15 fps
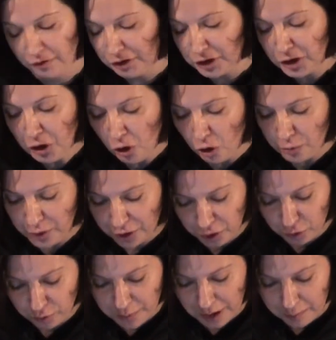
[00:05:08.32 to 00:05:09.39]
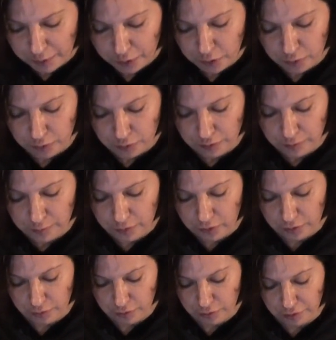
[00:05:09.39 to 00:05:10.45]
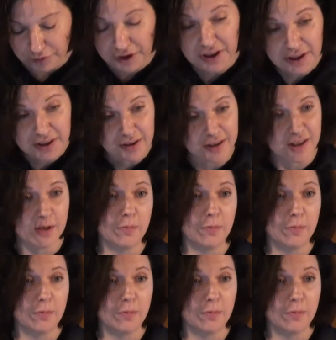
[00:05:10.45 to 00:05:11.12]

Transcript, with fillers: So I really hope that you'll be able to, to read it.